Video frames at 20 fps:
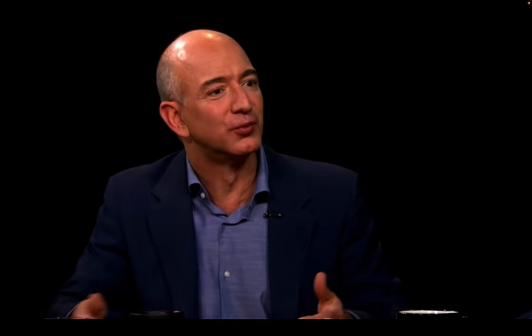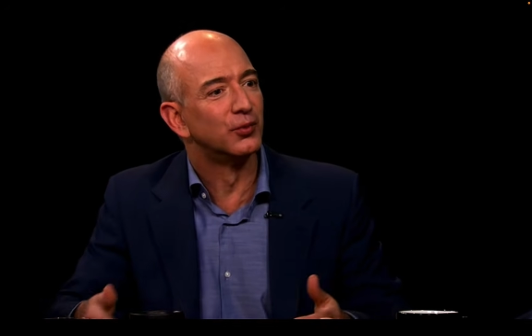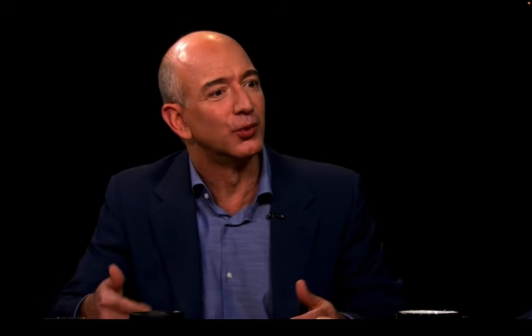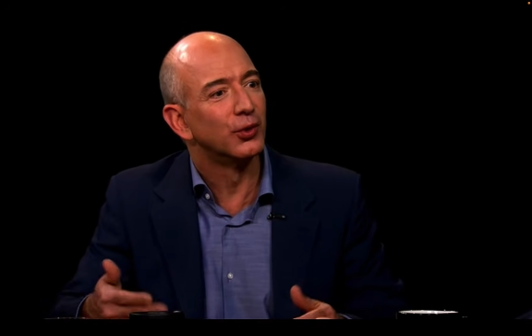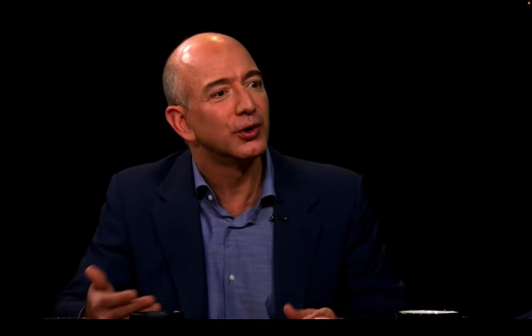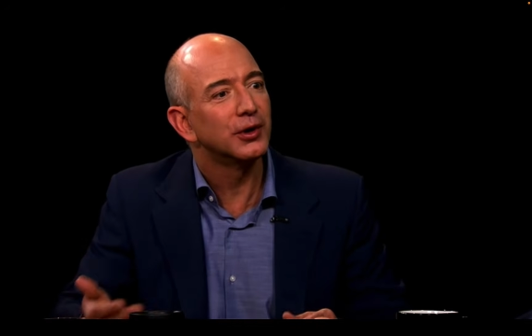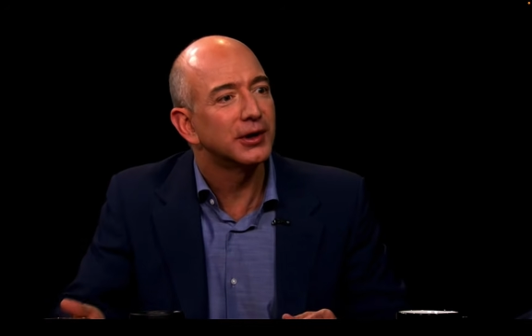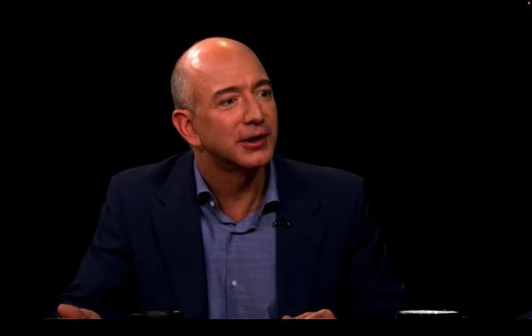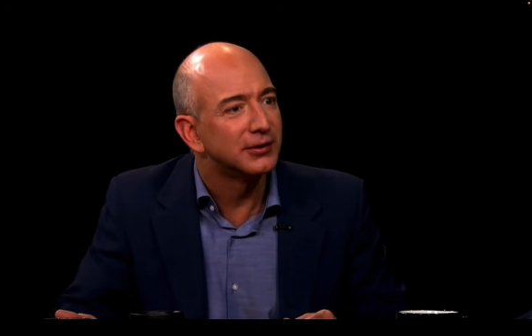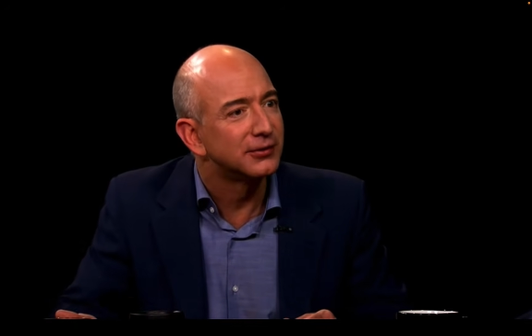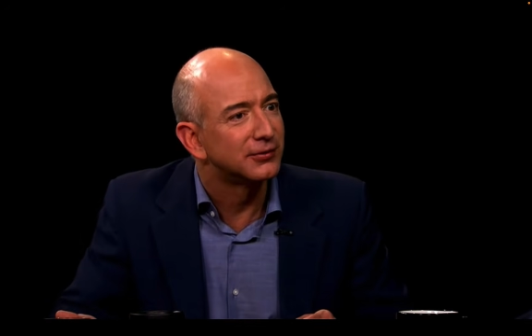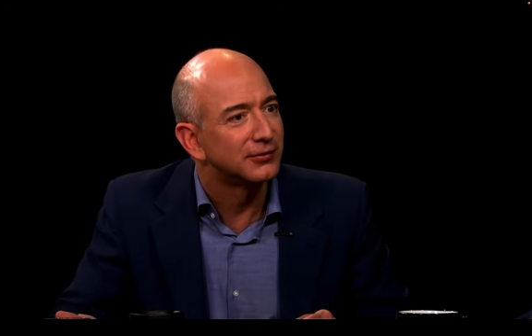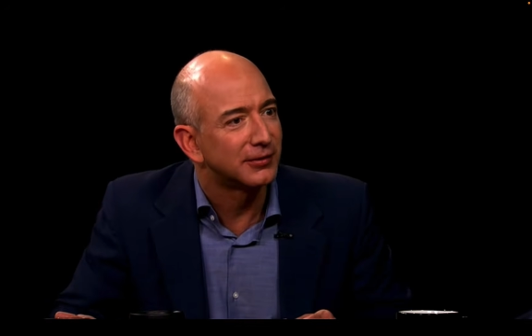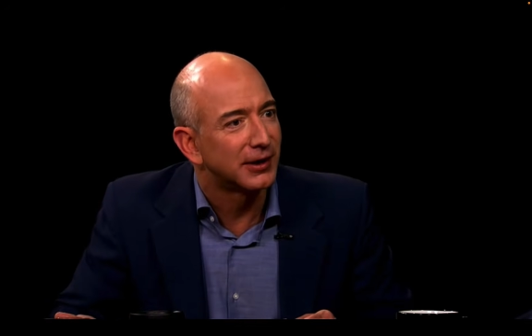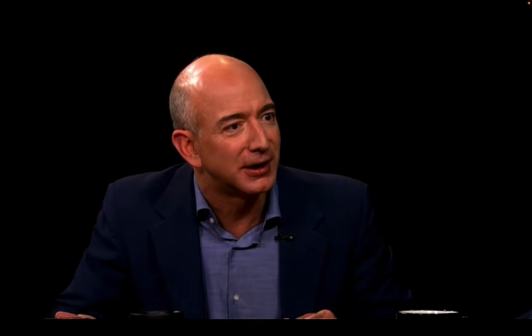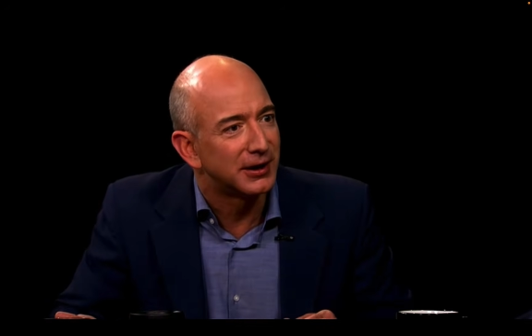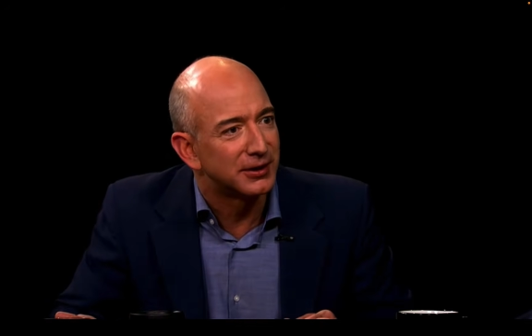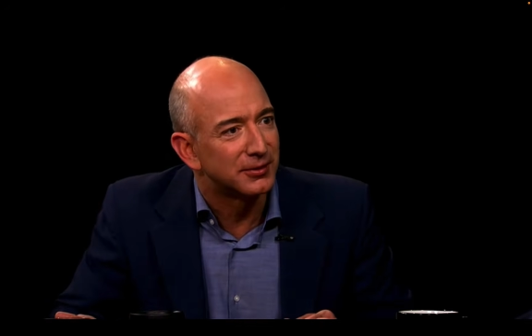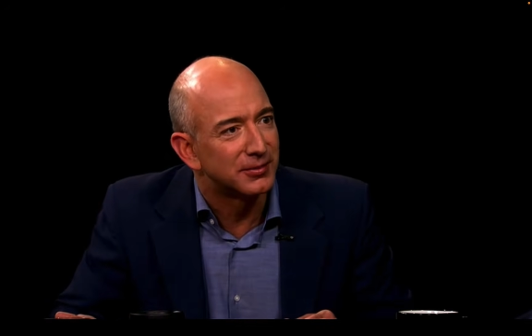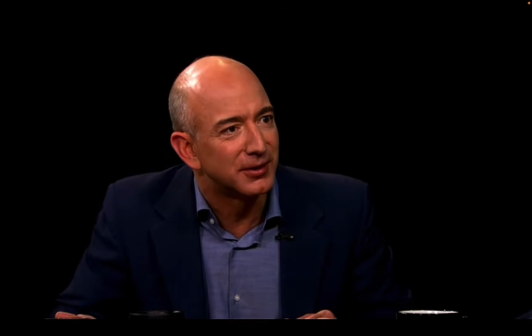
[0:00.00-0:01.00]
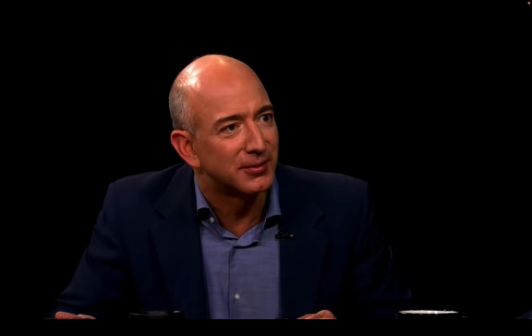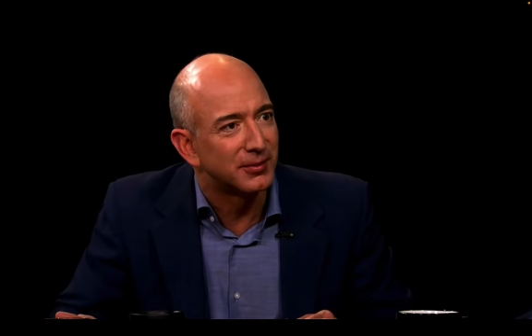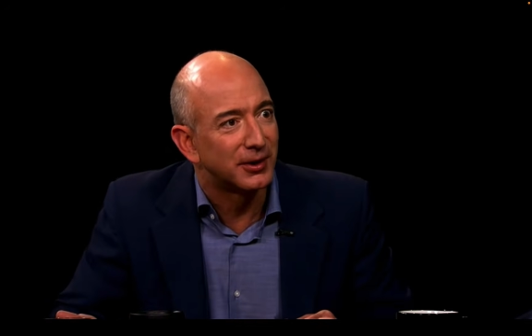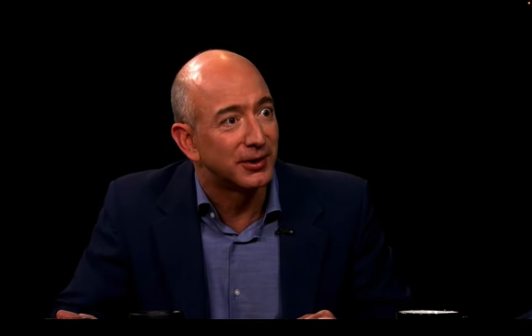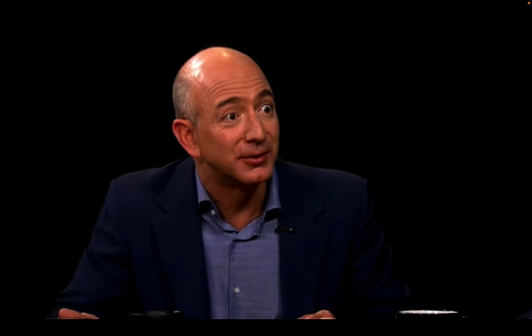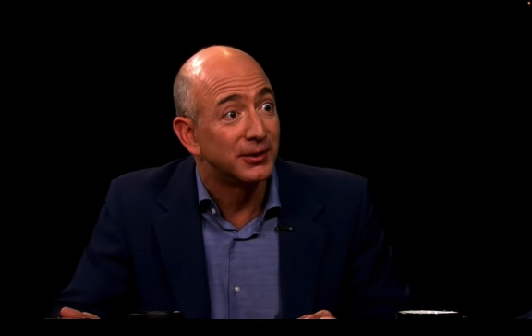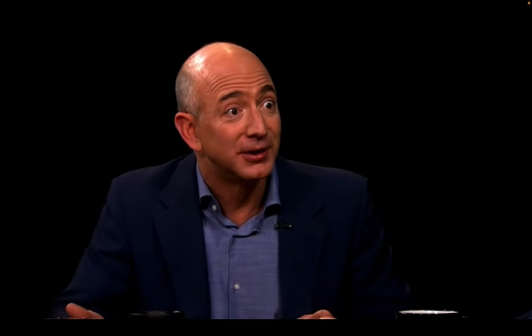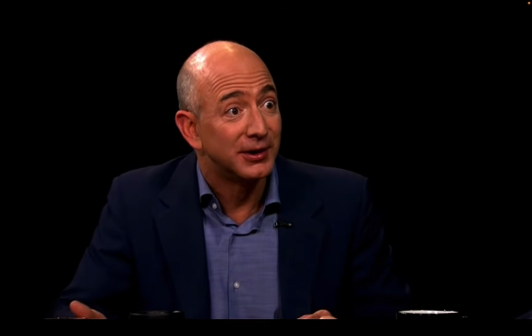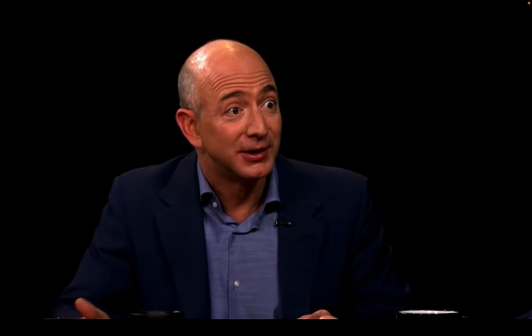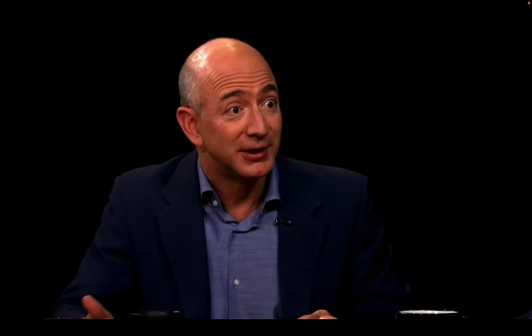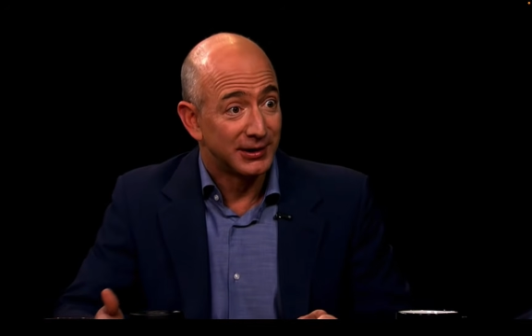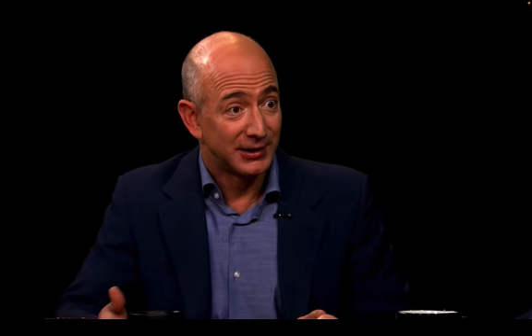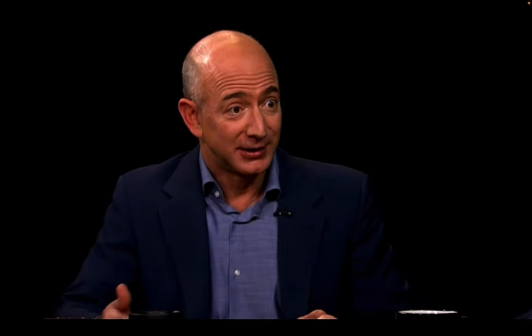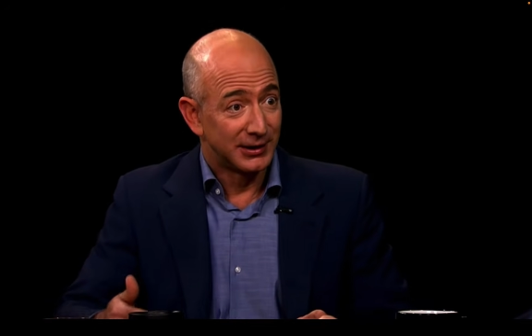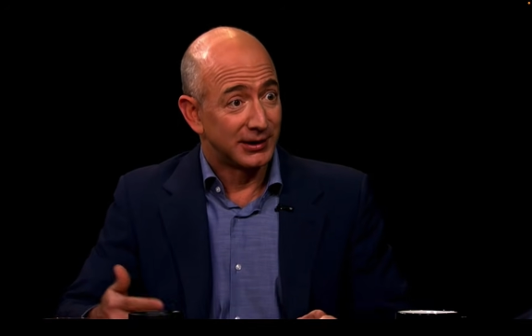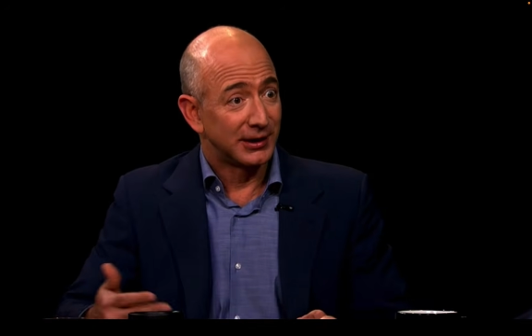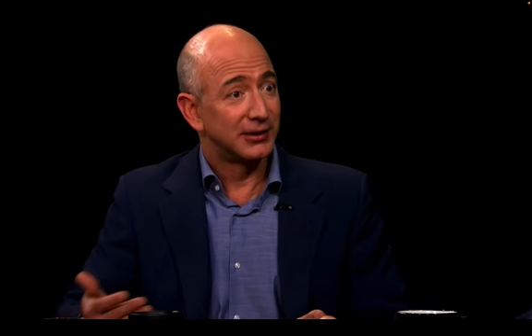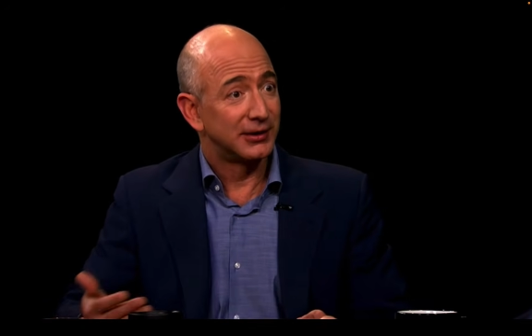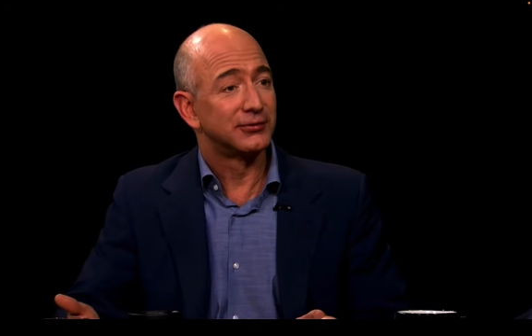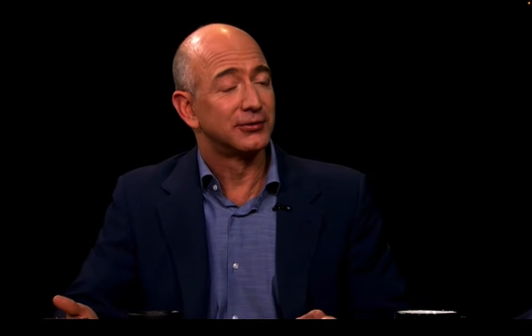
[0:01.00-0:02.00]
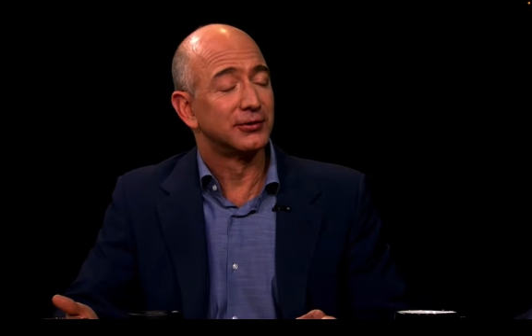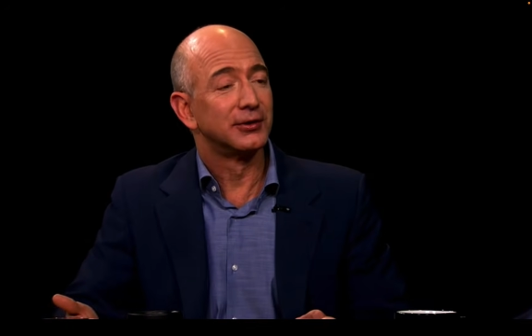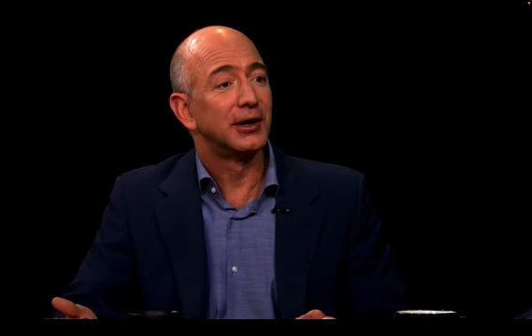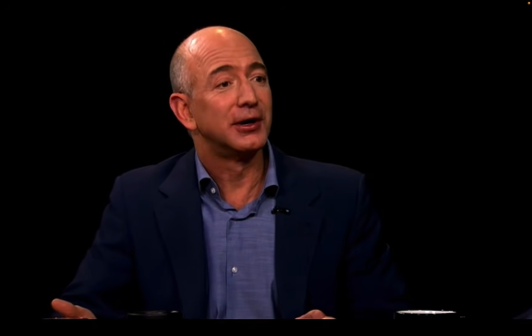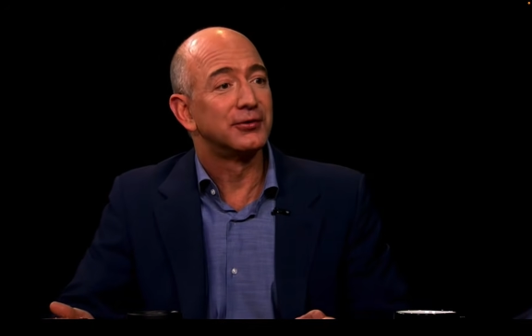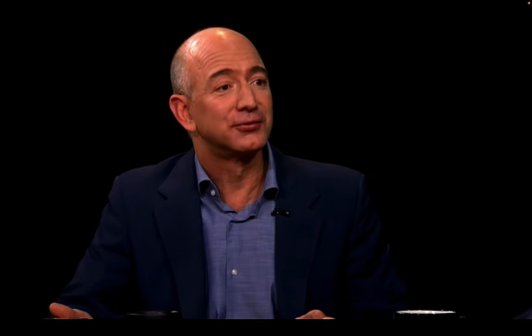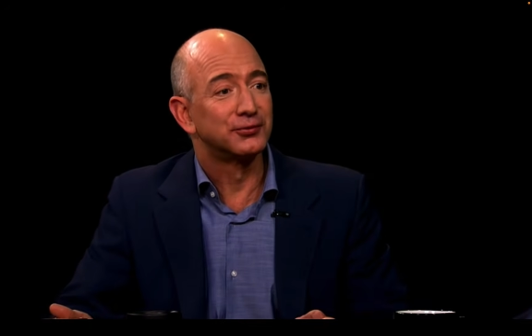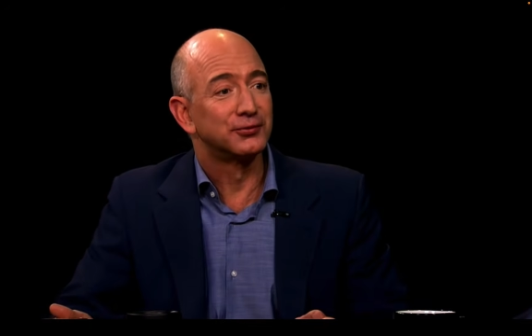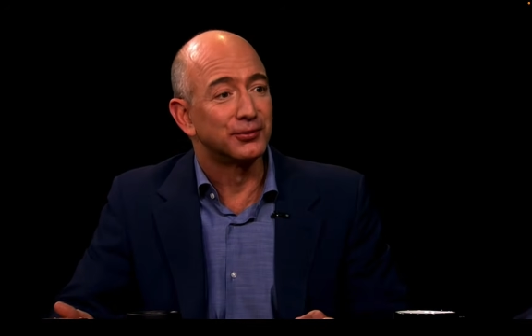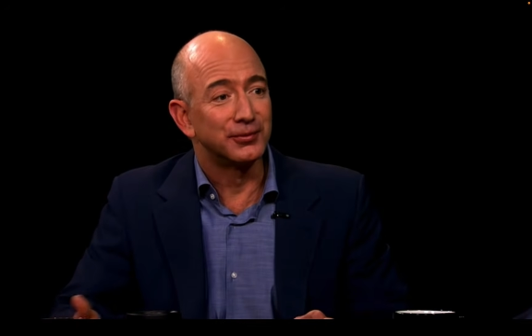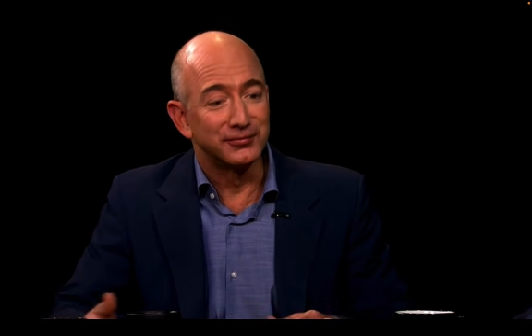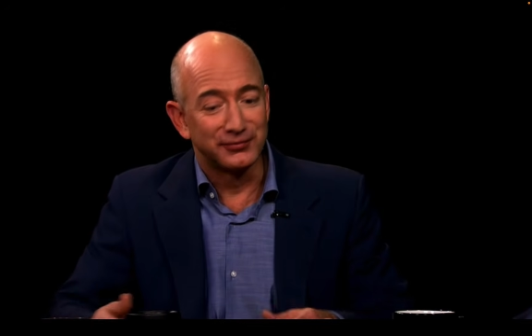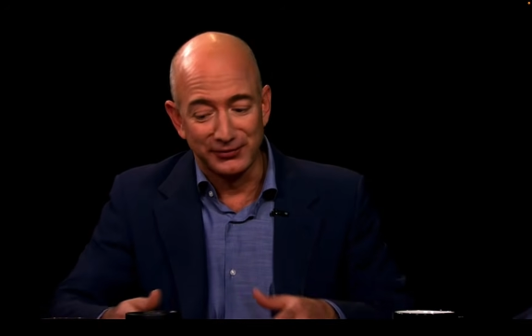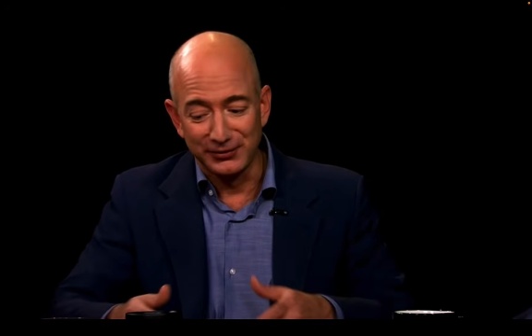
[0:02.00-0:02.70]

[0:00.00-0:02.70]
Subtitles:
of work into writing the memo, gets the nice warm